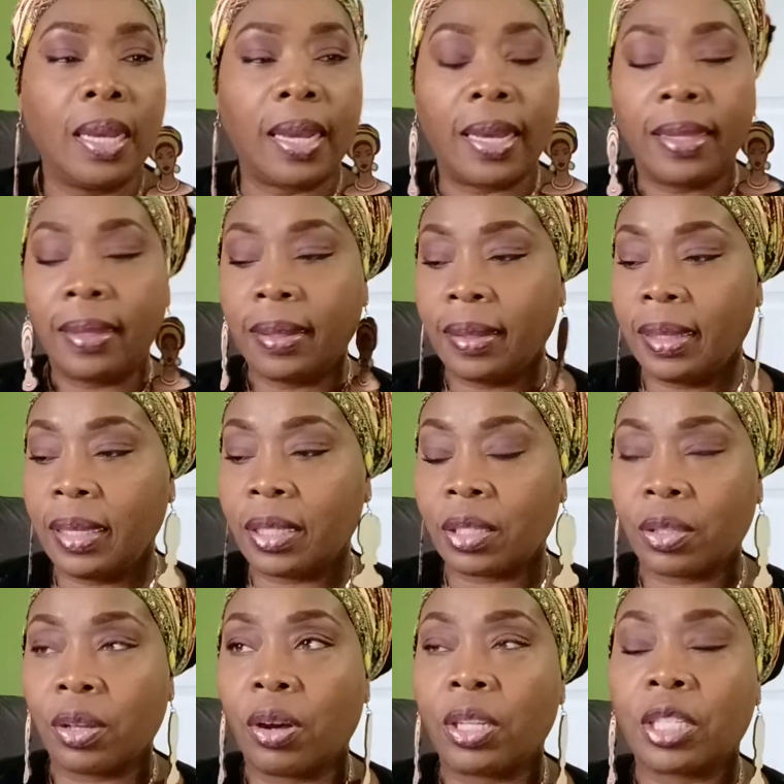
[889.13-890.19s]
And these
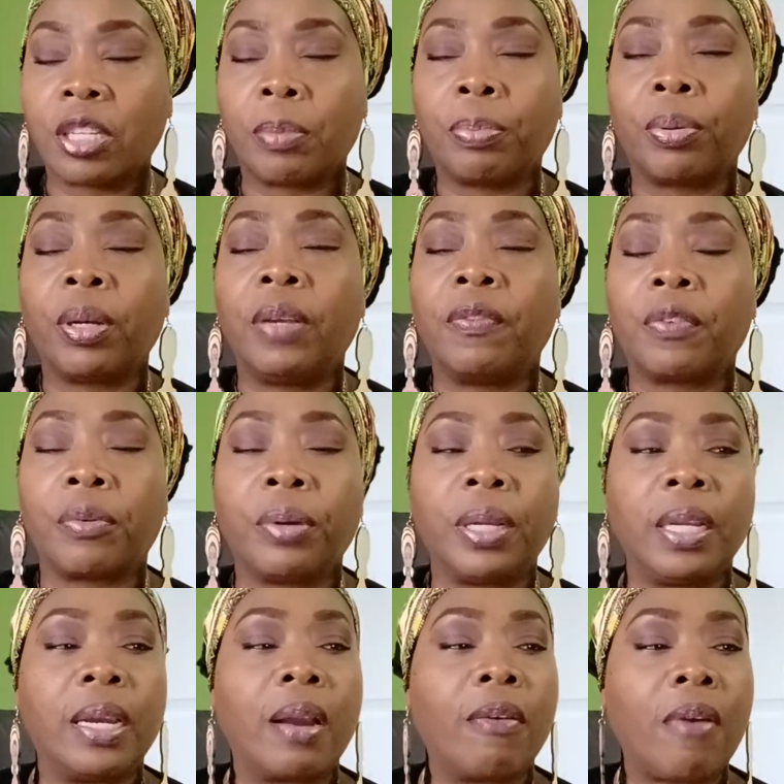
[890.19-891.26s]
thoughts are
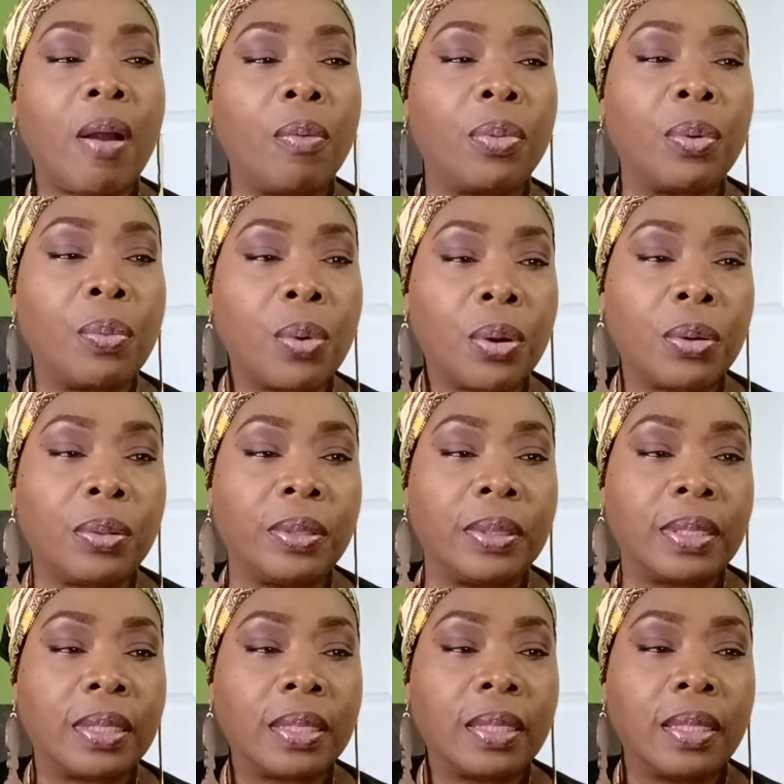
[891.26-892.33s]
proliferated around the
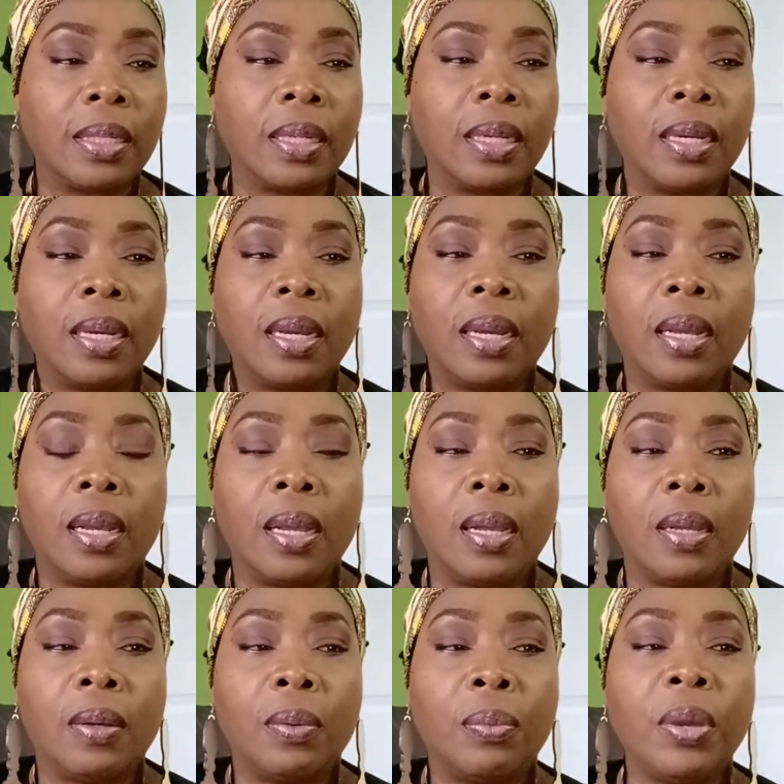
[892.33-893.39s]
world.
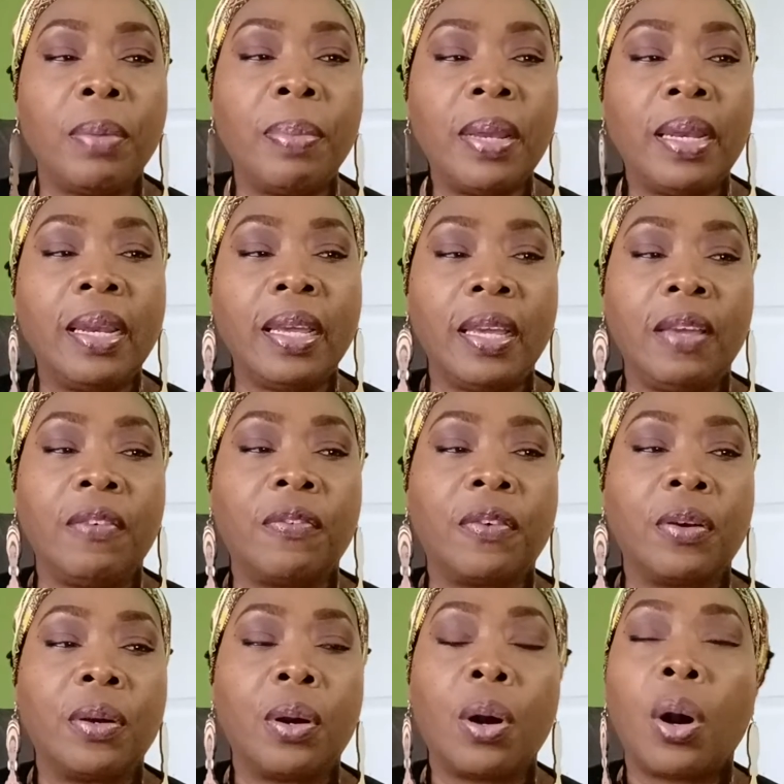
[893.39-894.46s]
We believe
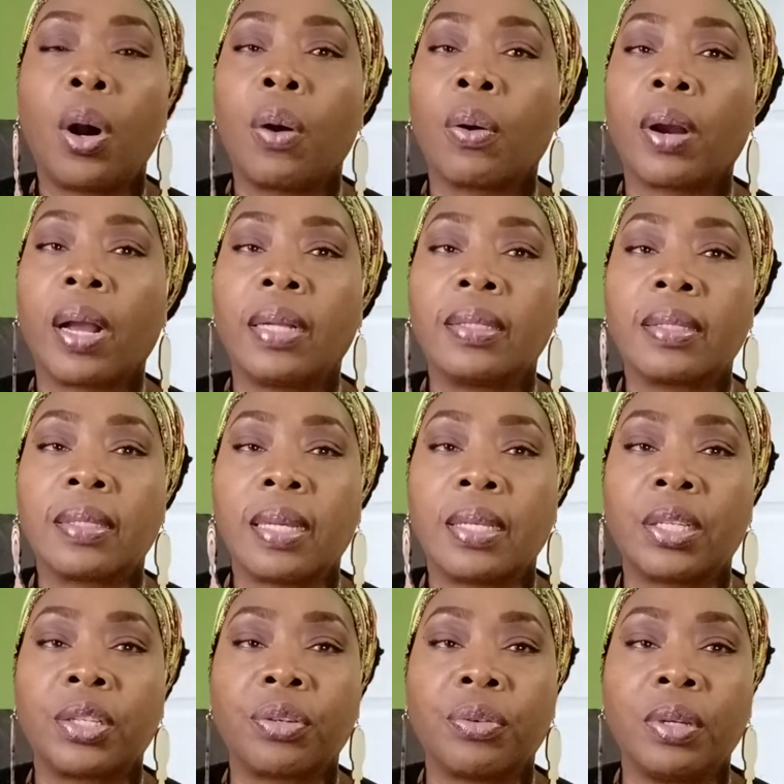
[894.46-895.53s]
our
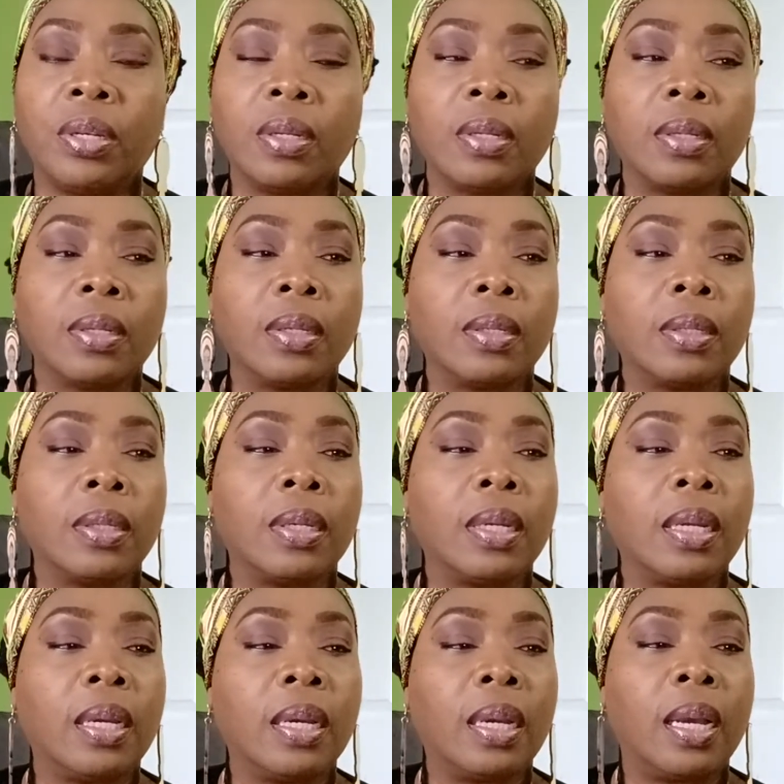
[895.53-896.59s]
ancestry
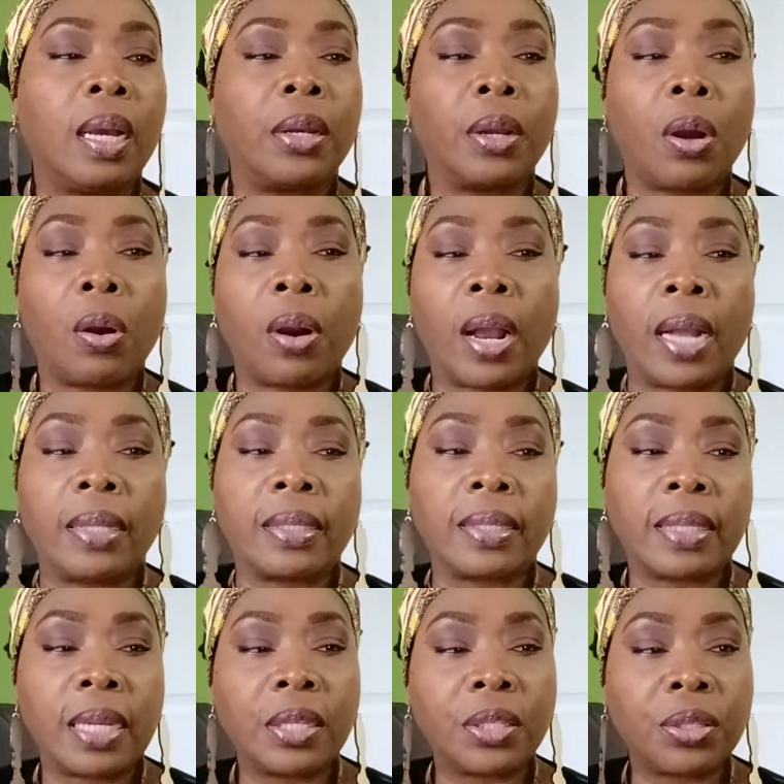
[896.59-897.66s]
and our
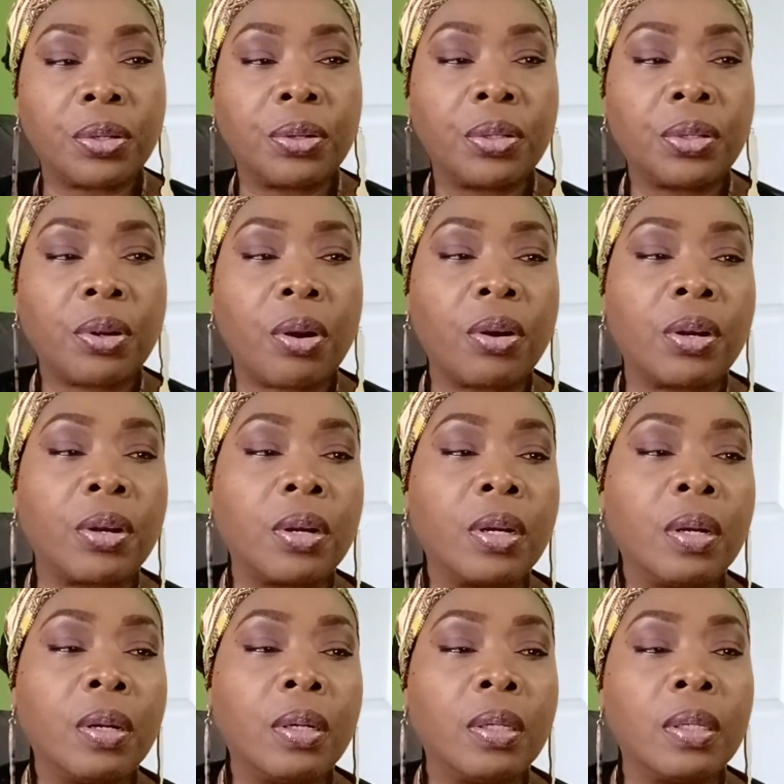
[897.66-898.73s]
ancestors are
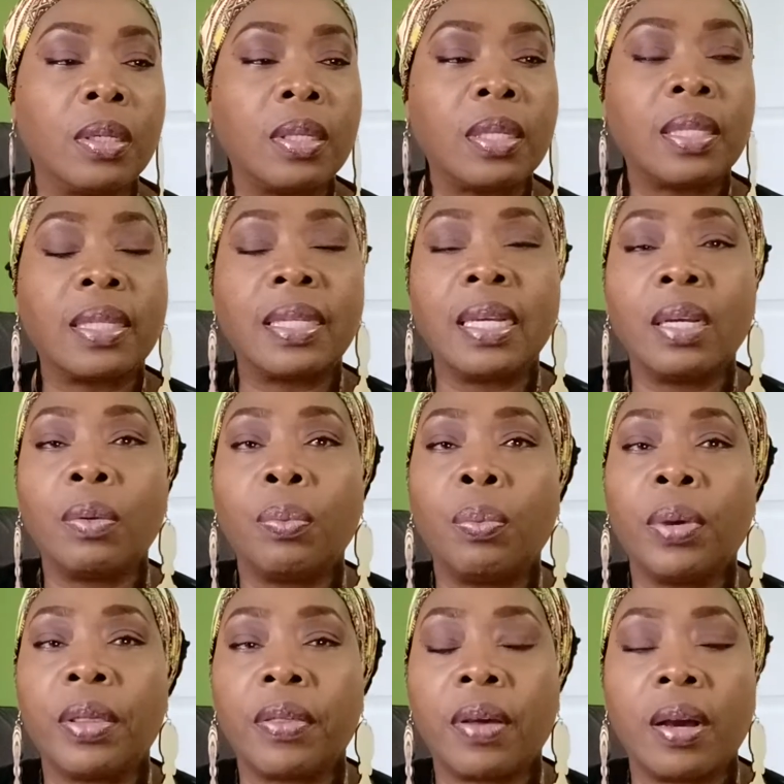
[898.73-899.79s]
still
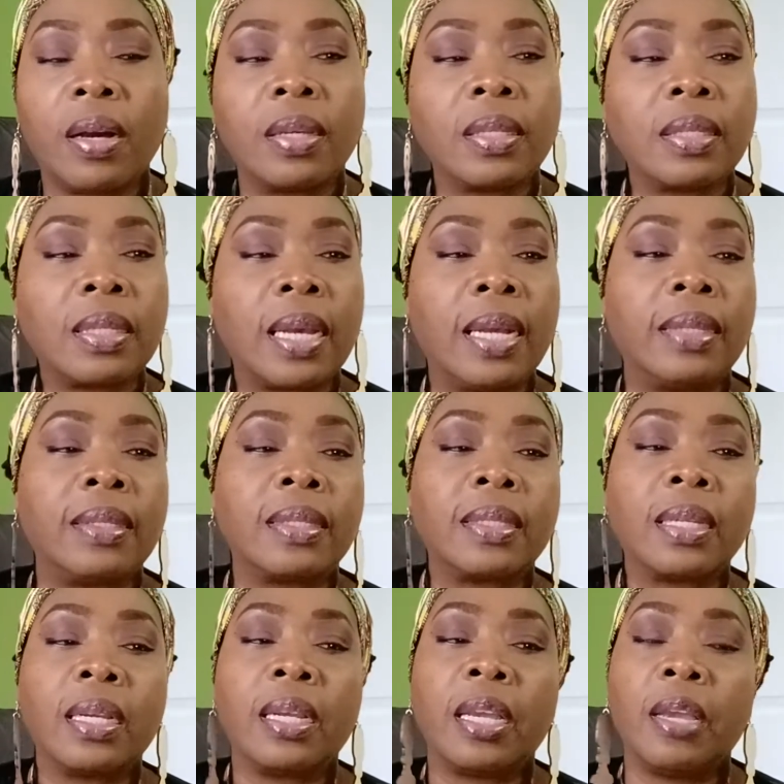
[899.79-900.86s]
with us and
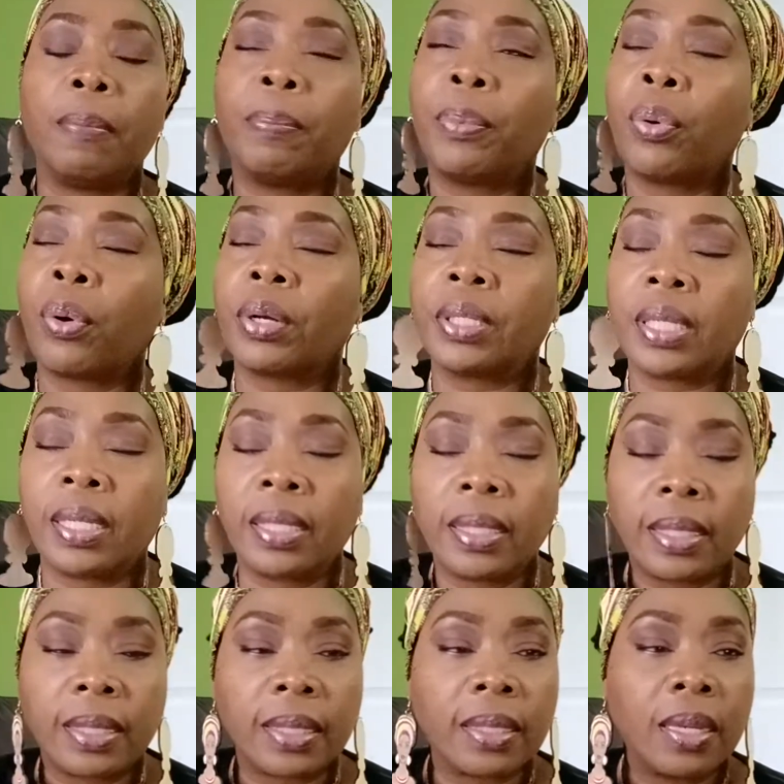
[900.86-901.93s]
still
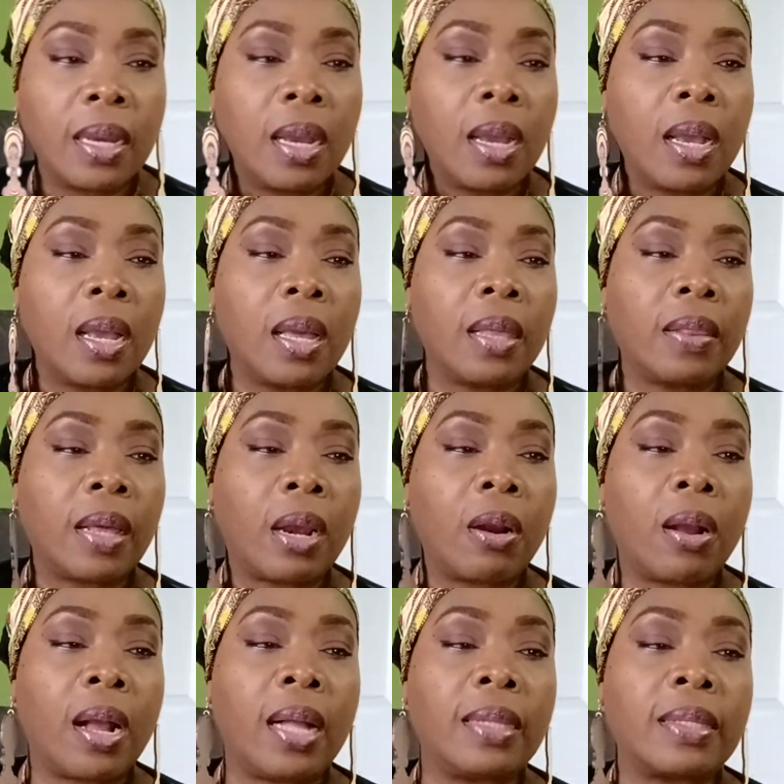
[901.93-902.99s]
important, that
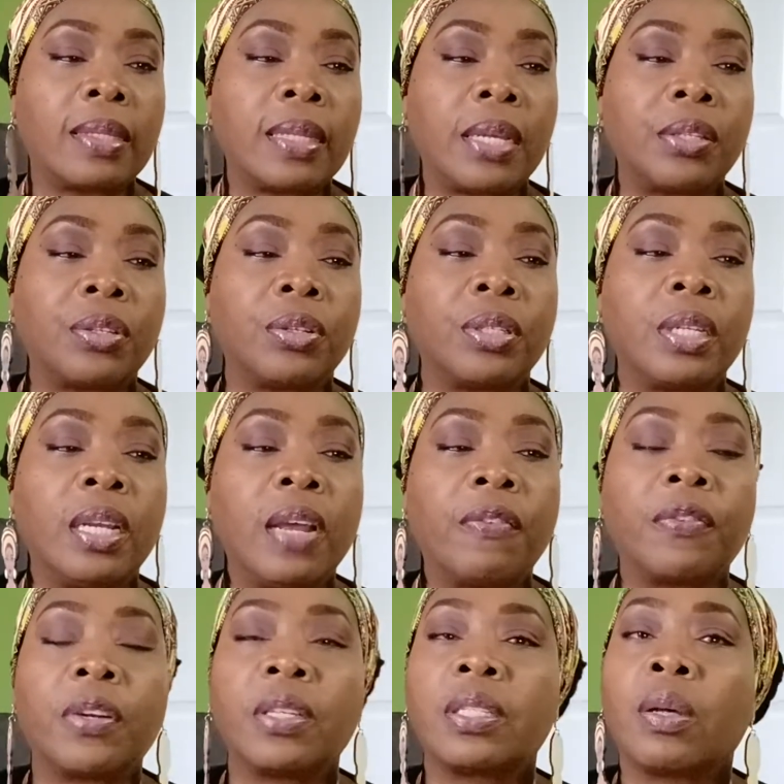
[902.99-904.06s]
our ancestors
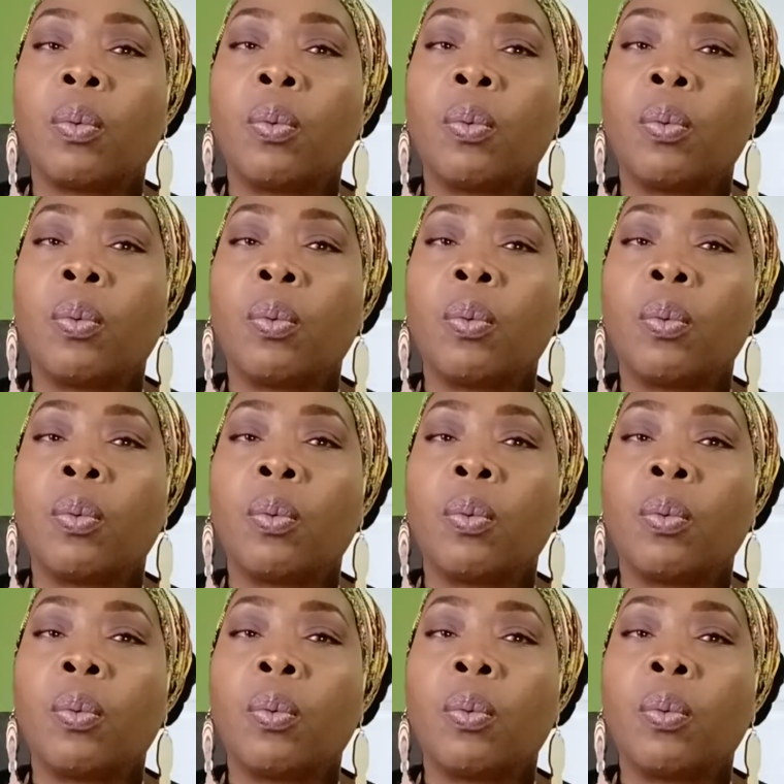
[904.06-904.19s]
left us a